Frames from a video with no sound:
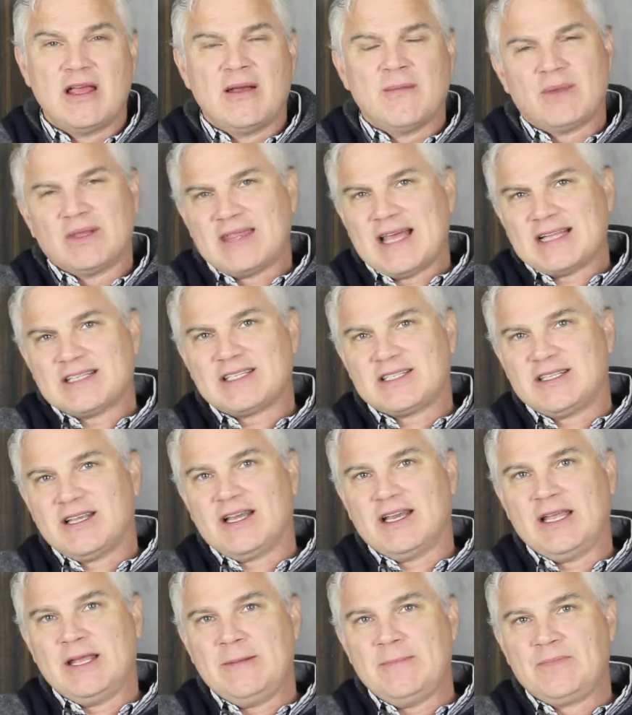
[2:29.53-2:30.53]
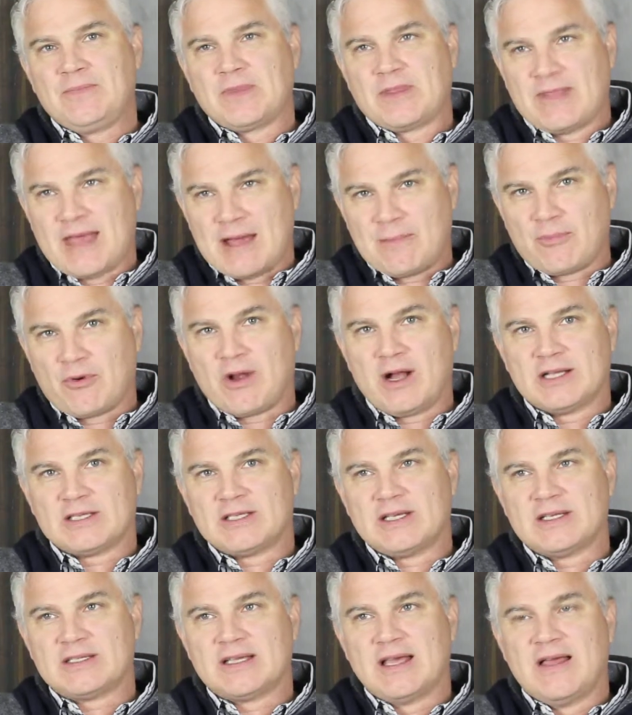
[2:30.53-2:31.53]
But that study, that
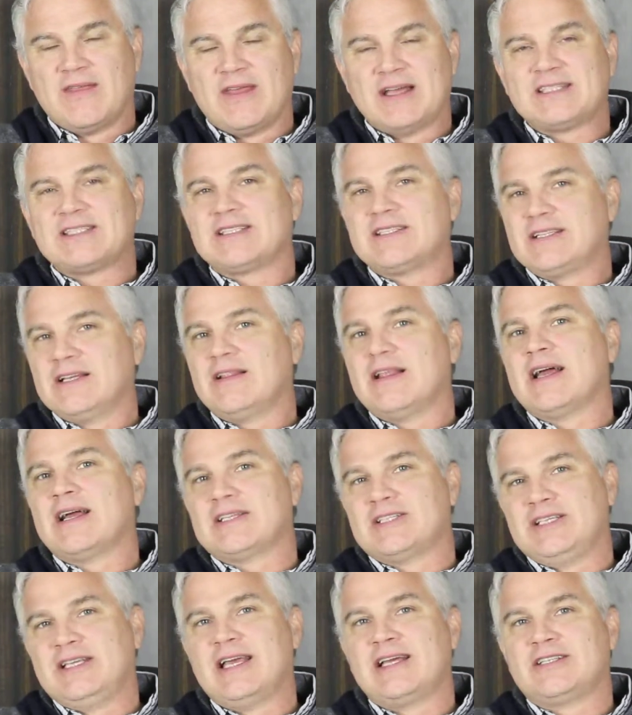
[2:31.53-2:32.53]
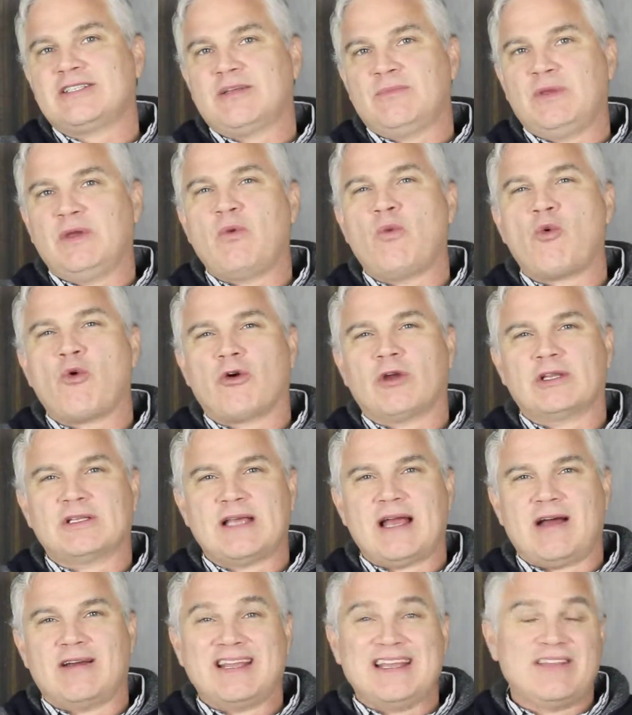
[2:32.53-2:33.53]
process, that still has yet to be worked
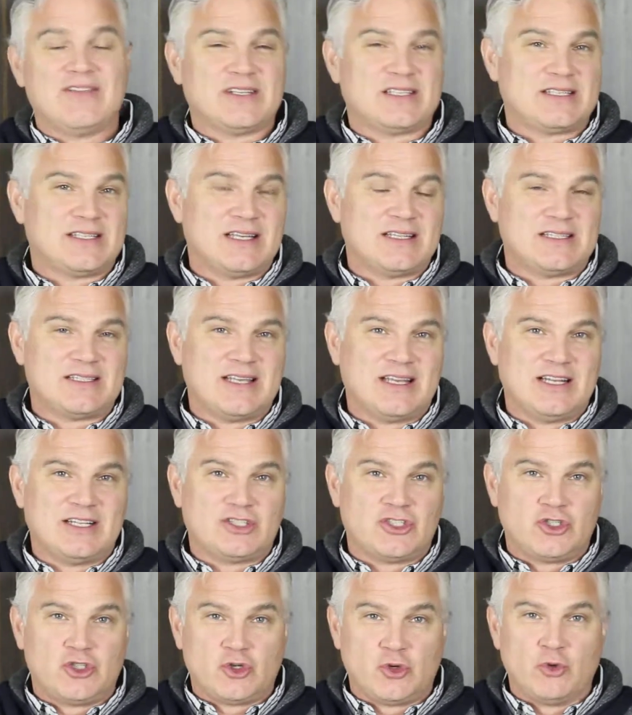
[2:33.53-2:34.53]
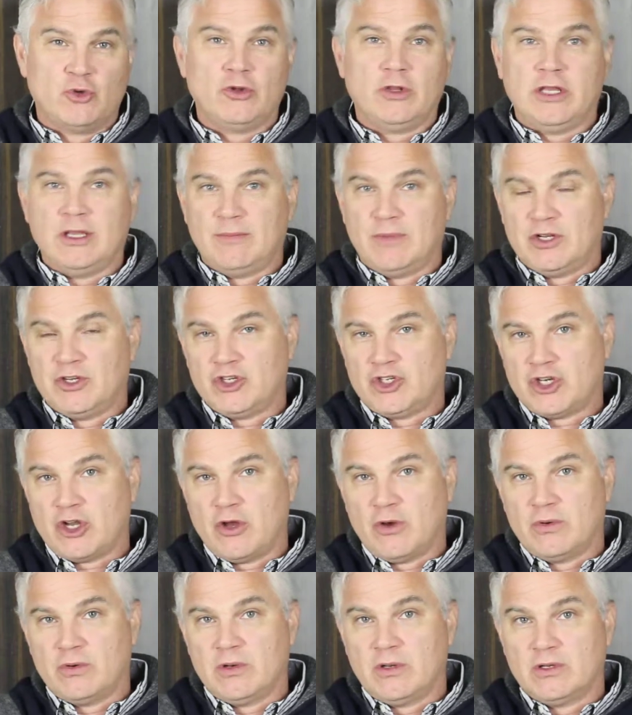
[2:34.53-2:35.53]
out in the sense that it's truly been
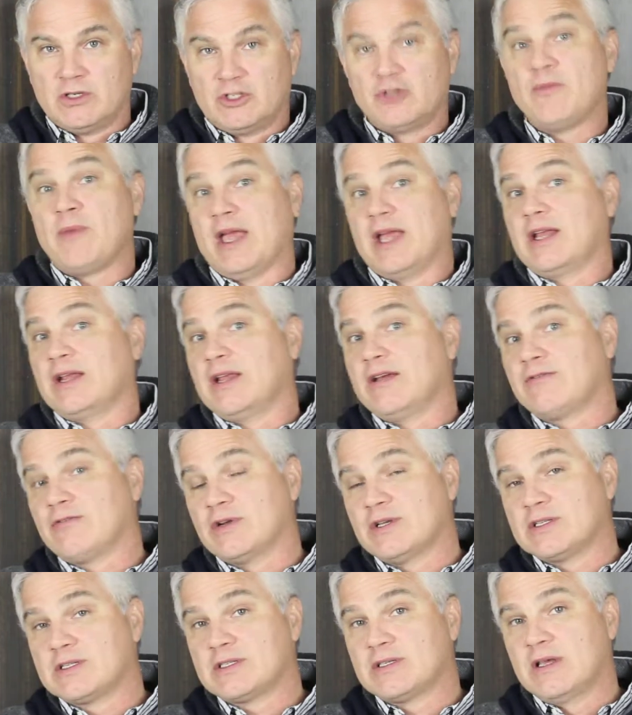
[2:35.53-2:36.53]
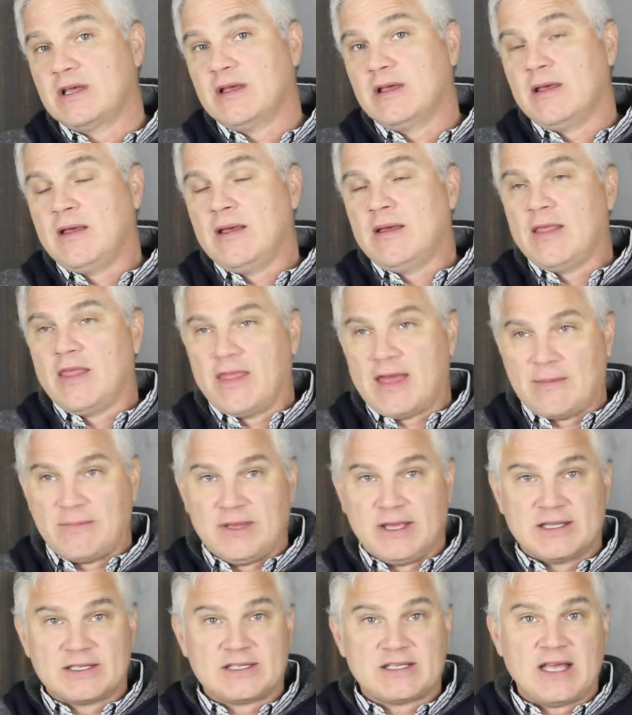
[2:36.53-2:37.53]
shown to make a difference. That
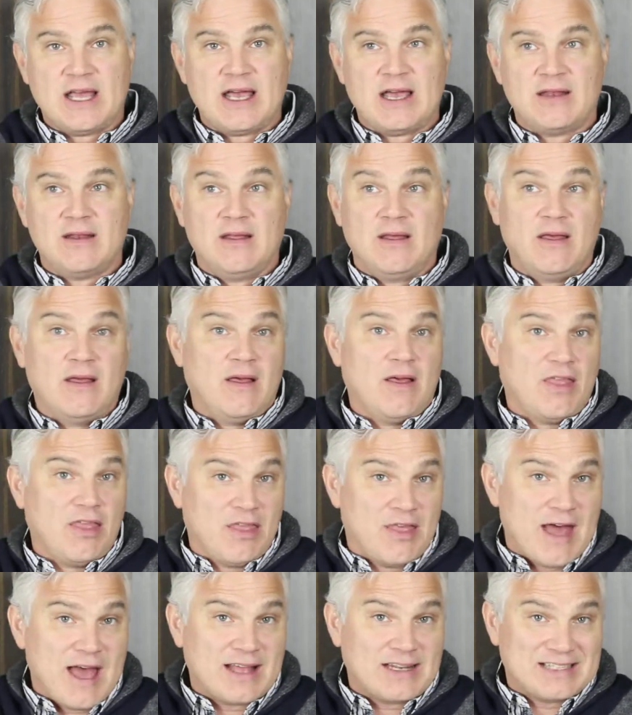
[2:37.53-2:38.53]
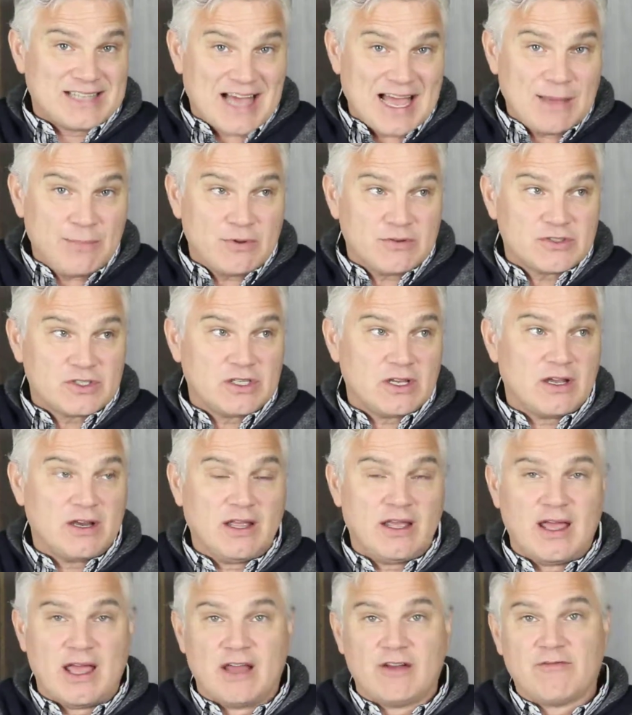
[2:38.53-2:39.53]
being said, that type of
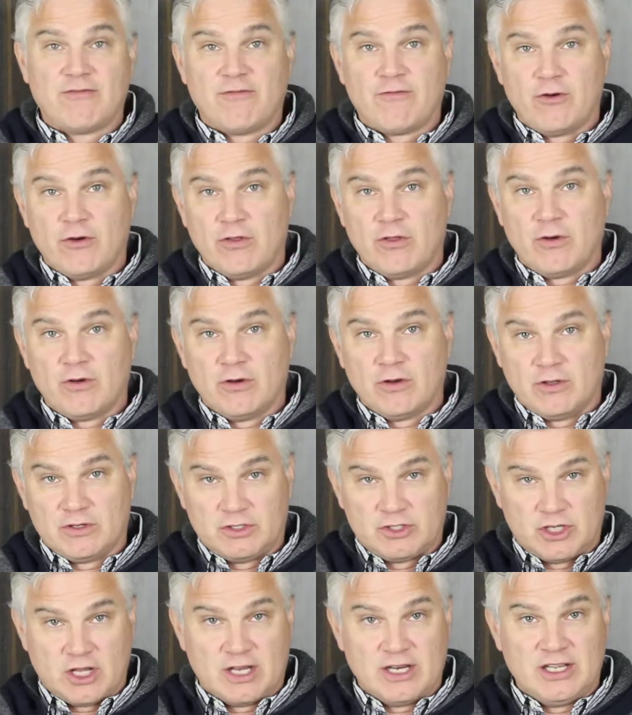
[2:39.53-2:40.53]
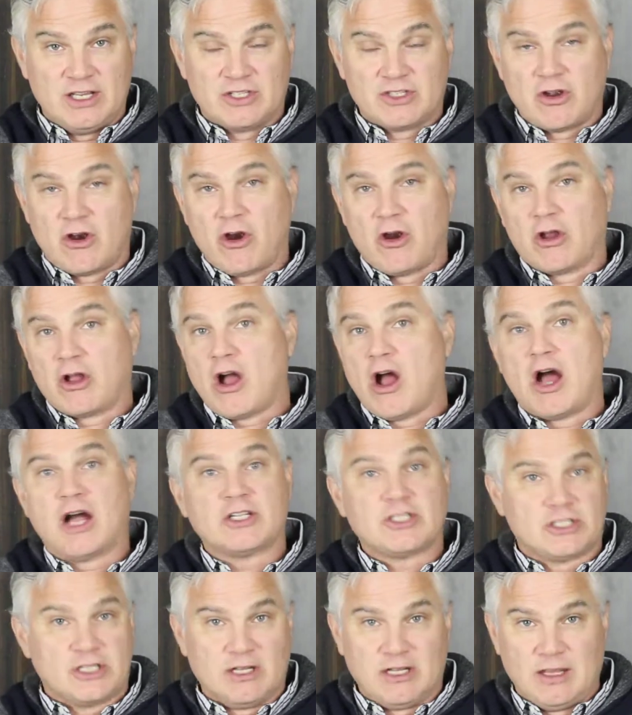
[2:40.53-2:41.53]
study and further studies are
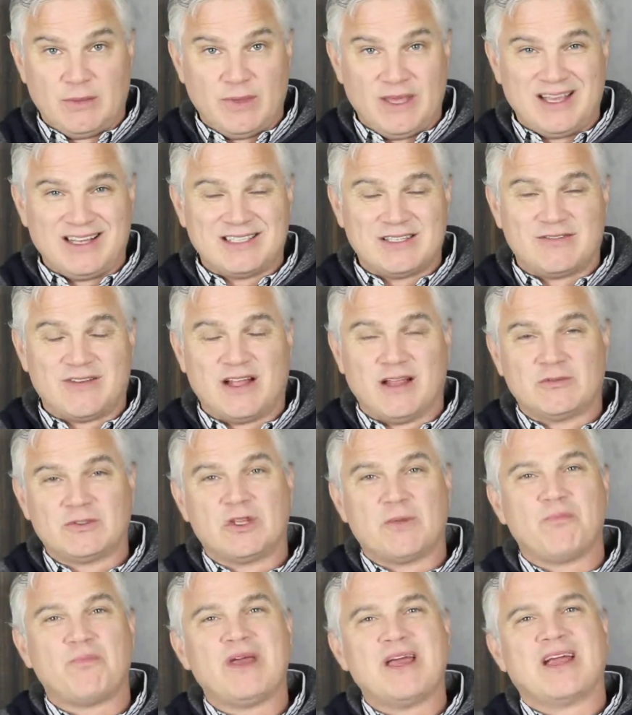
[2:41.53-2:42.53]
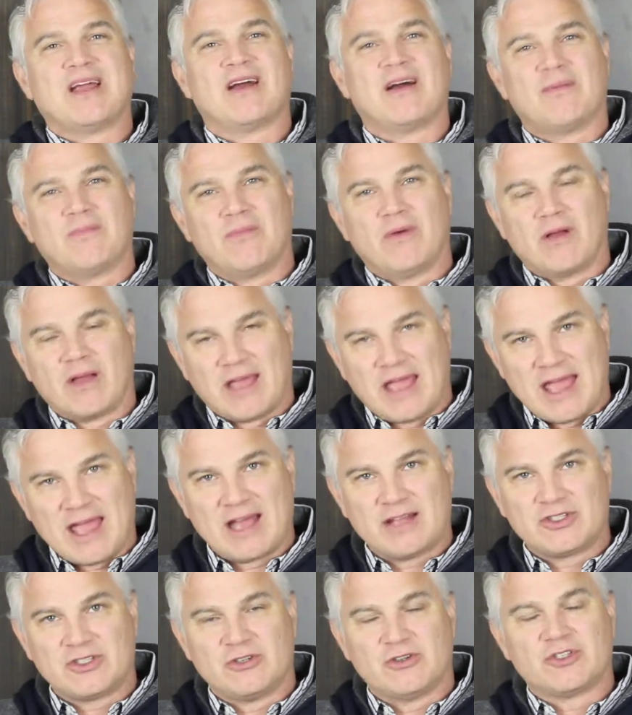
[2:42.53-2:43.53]
constantly being developed to pick up
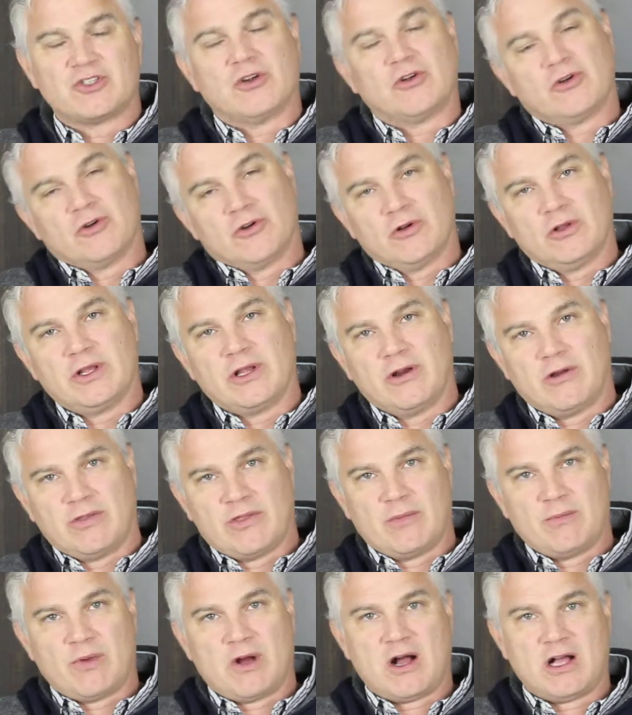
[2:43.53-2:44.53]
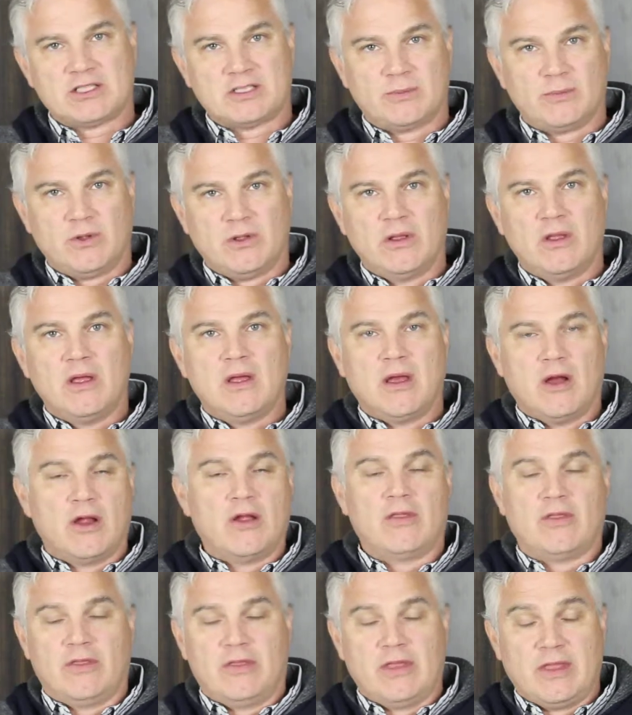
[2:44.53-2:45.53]
cancers earlier than
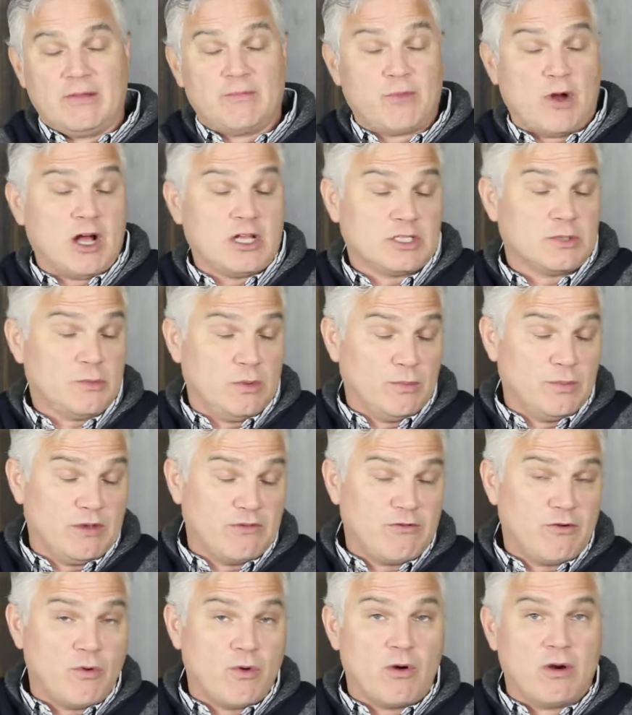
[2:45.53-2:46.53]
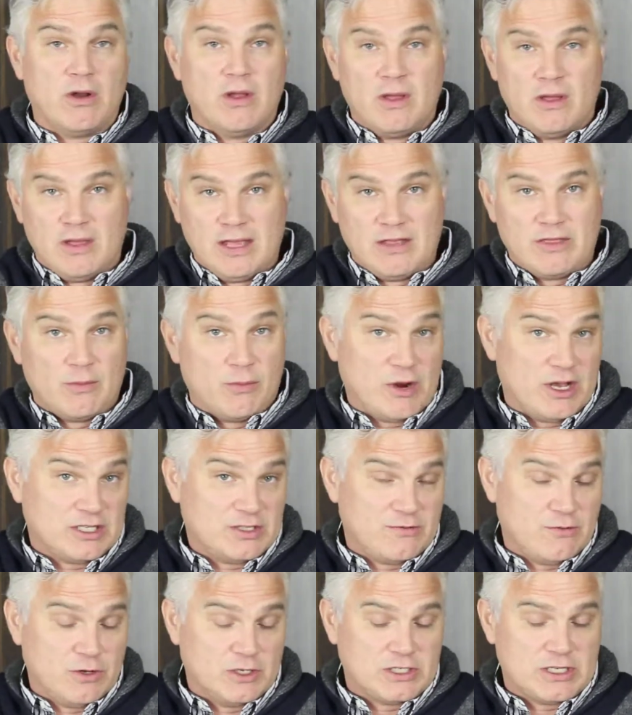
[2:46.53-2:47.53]
possible before in the
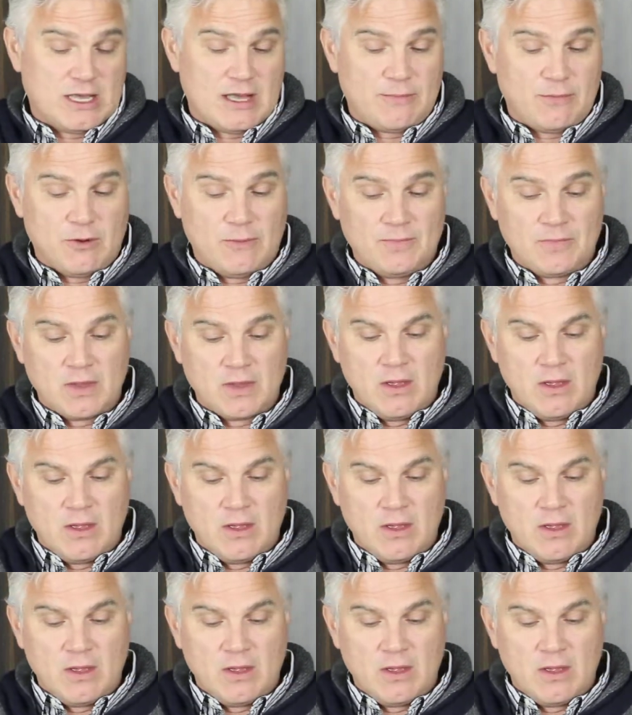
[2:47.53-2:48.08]
breast, for example.